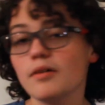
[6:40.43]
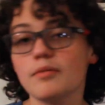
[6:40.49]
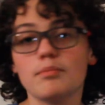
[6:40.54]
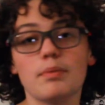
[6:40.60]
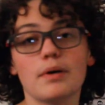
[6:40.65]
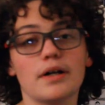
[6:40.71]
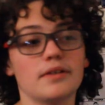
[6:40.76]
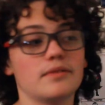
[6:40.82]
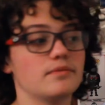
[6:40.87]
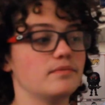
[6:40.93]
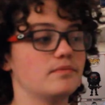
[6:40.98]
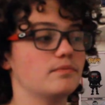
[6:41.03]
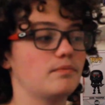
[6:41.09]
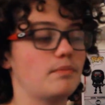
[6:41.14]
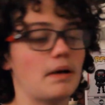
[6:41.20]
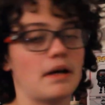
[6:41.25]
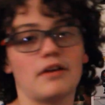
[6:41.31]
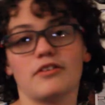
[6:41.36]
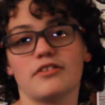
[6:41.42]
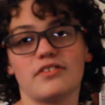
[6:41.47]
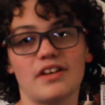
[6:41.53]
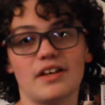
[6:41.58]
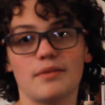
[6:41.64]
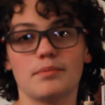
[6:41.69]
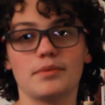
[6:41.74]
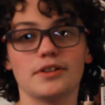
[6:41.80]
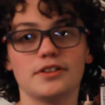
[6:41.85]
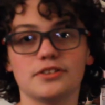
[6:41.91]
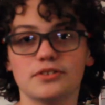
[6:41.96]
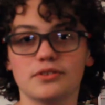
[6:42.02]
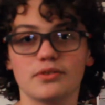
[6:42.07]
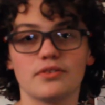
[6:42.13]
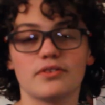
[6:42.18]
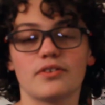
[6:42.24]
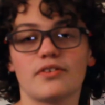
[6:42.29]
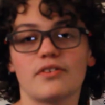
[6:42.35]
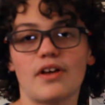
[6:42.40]
But beggars can't be
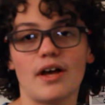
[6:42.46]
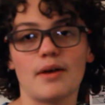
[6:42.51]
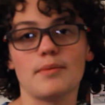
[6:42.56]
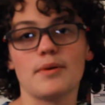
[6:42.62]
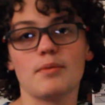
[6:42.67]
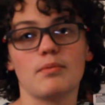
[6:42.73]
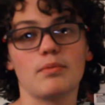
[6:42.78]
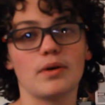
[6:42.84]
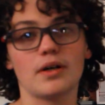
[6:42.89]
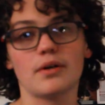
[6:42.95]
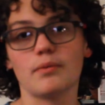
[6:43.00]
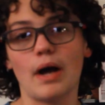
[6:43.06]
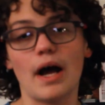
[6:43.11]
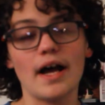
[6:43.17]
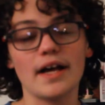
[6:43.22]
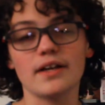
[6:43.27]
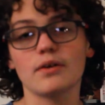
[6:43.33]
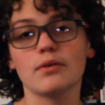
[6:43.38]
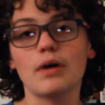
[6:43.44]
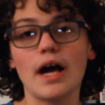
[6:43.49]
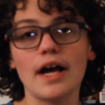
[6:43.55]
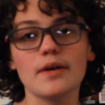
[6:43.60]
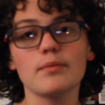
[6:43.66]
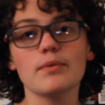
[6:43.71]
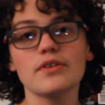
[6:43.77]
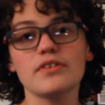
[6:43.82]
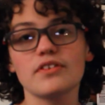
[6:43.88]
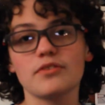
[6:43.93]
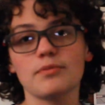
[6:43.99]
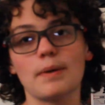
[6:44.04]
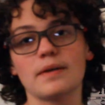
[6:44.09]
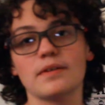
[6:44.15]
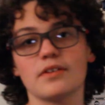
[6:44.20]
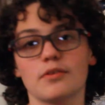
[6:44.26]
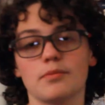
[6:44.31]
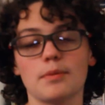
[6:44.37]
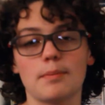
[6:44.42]
choosers. I mean, I was
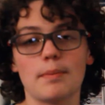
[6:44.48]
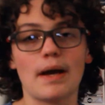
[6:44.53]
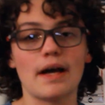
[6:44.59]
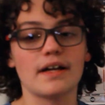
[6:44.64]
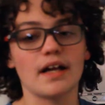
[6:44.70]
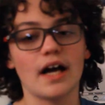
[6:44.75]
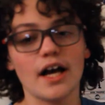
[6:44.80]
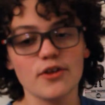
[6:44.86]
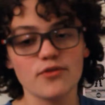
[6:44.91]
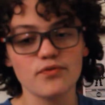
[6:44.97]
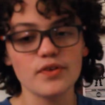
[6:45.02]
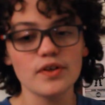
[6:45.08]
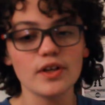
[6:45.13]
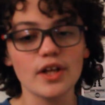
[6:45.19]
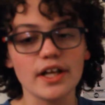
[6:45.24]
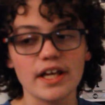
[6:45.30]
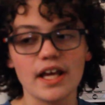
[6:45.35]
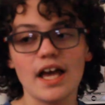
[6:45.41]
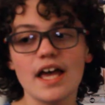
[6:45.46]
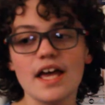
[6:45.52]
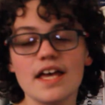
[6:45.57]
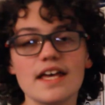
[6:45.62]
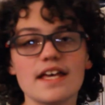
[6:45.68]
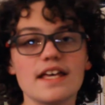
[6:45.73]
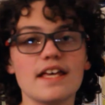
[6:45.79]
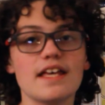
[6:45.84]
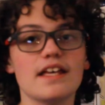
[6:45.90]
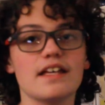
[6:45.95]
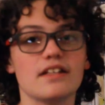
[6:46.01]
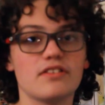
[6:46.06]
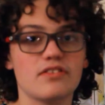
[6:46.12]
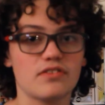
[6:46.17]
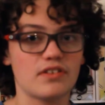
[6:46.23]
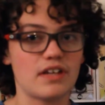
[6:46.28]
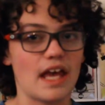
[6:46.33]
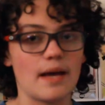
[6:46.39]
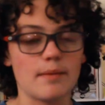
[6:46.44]
expecting it to be bad. I feel like
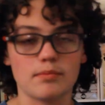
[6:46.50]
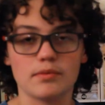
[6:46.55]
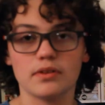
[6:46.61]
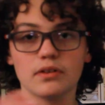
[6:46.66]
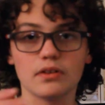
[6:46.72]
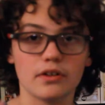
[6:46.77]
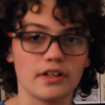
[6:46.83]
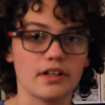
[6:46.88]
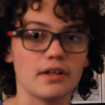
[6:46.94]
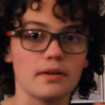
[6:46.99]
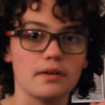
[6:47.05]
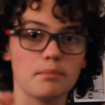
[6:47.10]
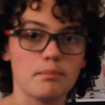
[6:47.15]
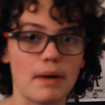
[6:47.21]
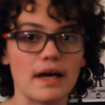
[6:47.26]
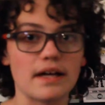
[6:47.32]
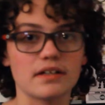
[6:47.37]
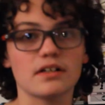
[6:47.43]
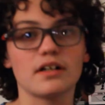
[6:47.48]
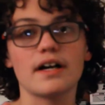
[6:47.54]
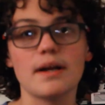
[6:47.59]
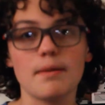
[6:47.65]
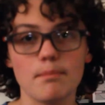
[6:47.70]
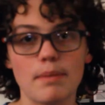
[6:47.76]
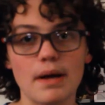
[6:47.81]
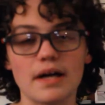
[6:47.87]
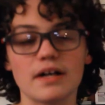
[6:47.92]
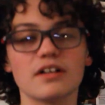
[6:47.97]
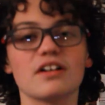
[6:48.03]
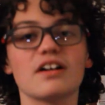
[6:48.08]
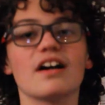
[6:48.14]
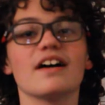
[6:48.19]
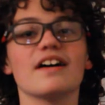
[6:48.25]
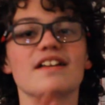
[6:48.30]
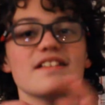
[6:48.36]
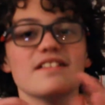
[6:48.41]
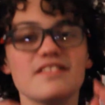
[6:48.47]
it's kept looking better and better
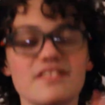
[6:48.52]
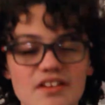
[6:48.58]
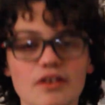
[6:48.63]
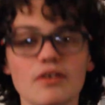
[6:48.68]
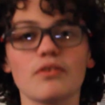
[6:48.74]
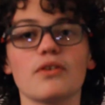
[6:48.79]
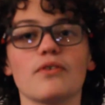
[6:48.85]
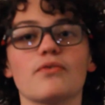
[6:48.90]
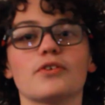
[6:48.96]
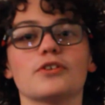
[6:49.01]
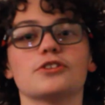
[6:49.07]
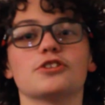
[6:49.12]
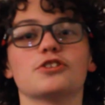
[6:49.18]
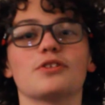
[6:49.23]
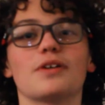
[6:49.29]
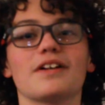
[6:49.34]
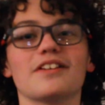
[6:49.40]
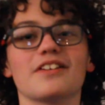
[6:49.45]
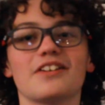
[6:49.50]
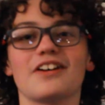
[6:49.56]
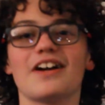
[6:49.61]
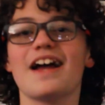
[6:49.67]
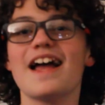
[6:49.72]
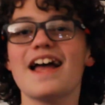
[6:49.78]
until the first trailer.